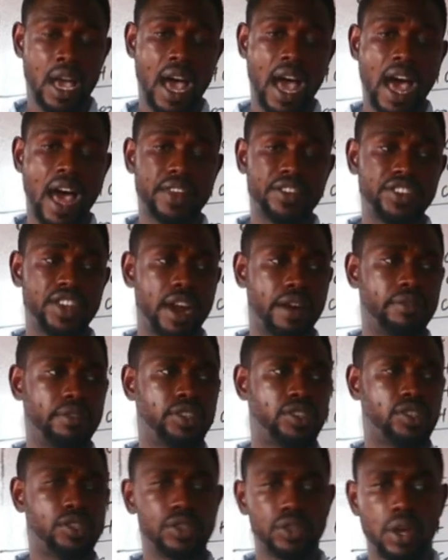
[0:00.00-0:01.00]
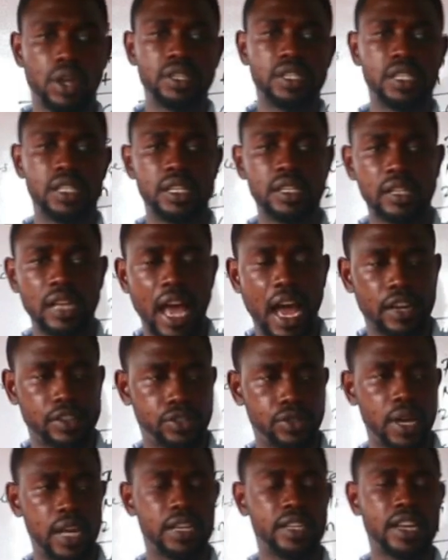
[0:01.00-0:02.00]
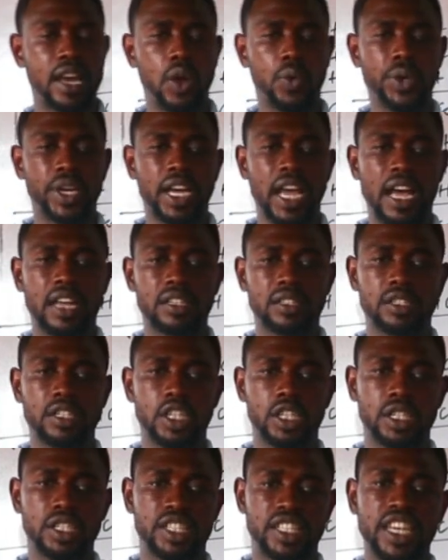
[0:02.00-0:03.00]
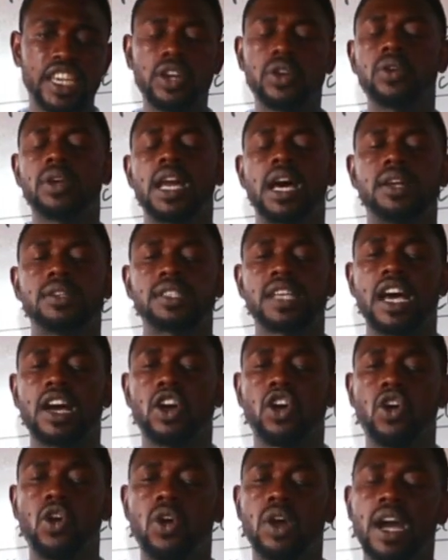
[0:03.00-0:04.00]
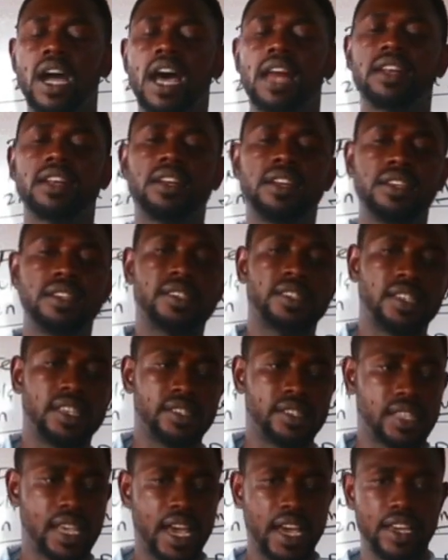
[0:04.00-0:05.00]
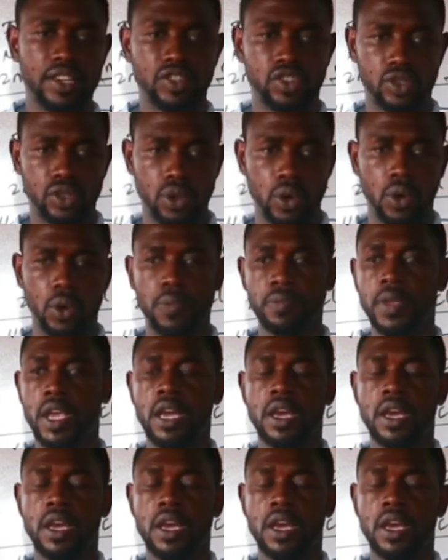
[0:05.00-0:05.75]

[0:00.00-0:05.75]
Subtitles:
And there is nothing actually that we can single out and call catalyst in science. No.